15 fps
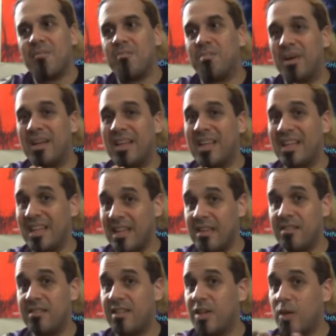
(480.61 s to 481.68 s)
but he
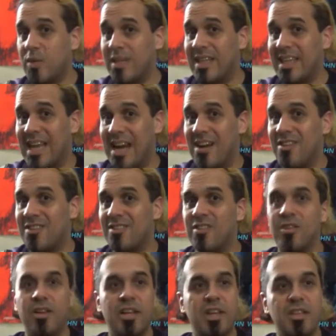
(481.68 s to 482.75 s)
is the only
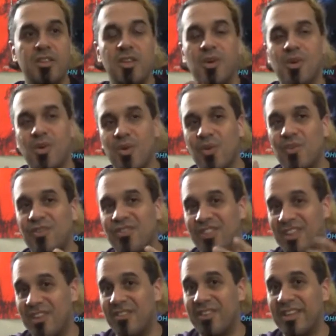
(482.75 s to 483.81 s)
character in the whole
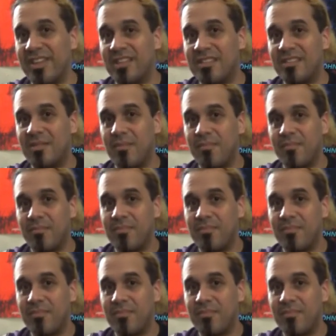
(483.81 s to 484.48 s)
series.